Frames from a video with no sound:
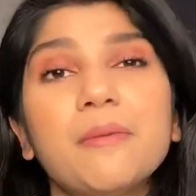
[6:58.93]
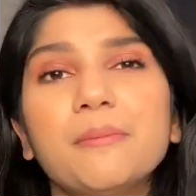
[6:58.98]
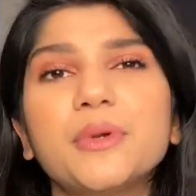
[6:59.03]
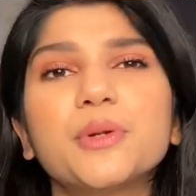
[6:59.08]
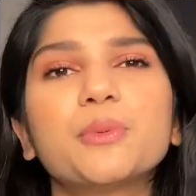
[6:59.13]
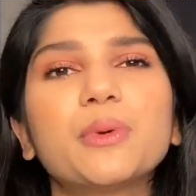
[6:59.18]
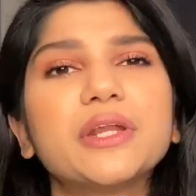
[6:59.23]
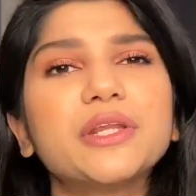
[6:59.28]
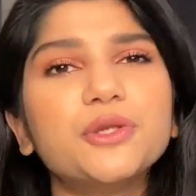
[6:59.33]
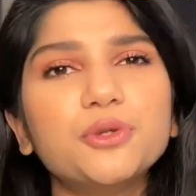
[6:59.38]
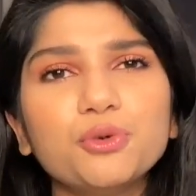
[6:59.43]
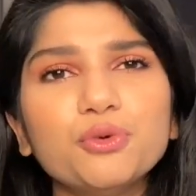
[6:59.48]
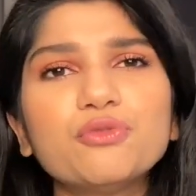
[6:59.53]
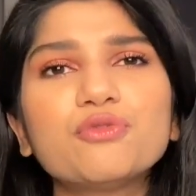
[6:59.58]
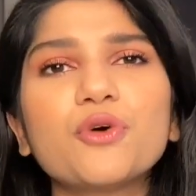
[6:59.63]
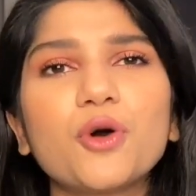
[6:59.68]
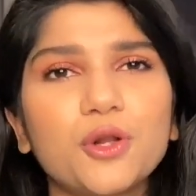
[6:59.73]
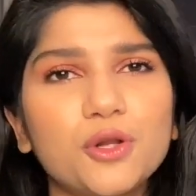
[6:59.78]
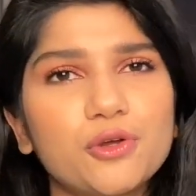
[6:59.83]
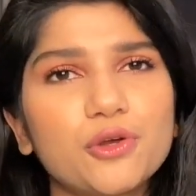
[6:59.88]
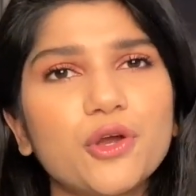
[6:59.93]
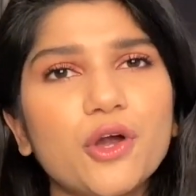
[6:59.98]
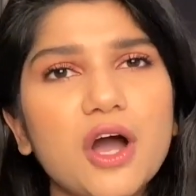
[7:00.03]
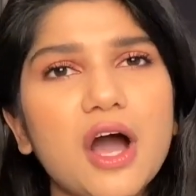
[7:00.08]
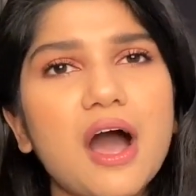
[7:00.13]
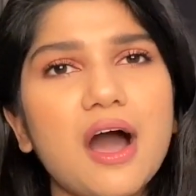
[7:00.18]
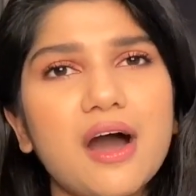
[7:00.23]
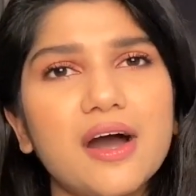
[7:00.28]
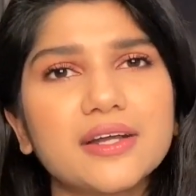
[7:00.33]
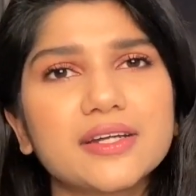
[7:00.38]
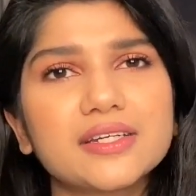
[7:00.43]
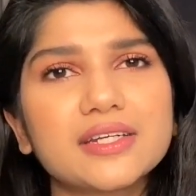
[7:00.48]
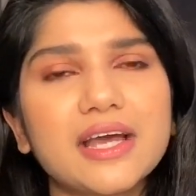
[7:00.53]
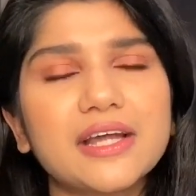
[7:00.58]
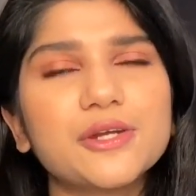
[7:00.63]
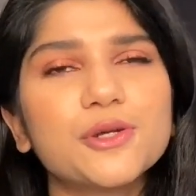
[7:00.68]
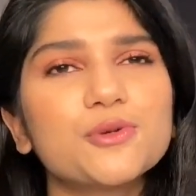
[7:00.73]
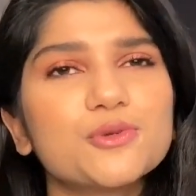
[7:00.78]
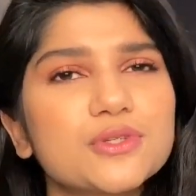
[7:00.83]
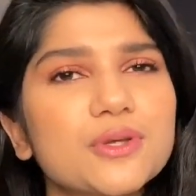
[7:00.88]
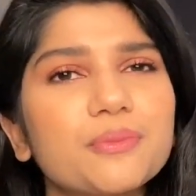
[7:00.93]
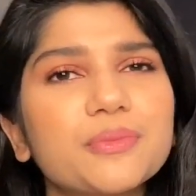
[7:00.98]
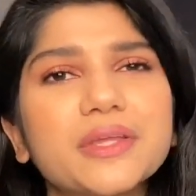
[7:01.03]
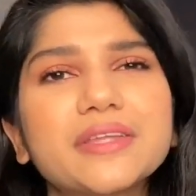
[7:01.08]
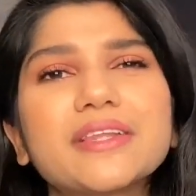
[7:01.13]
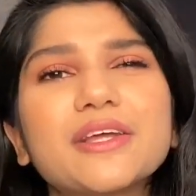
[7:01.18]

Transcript: But when you follow your heart and do something